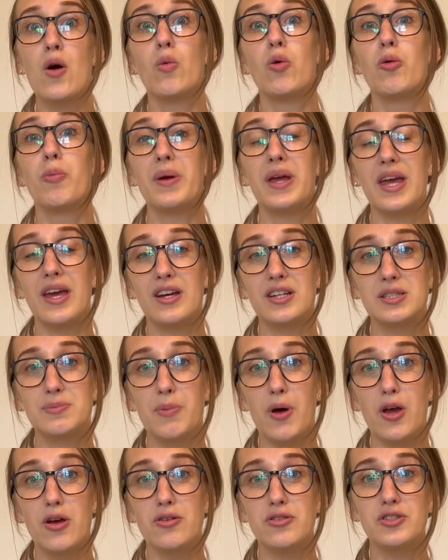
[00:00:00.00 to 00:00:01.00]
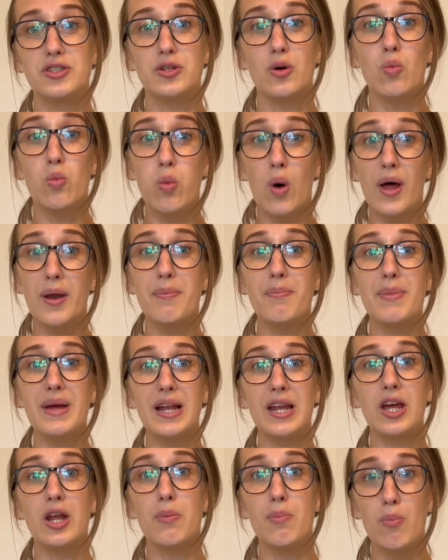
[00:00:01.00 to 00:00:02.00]
will be exposed to 1
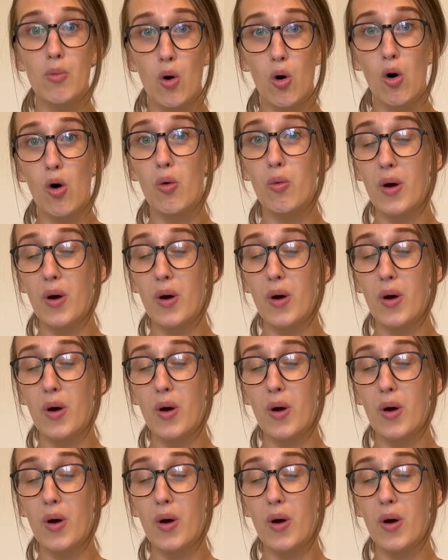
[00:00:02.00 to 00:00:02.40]
million more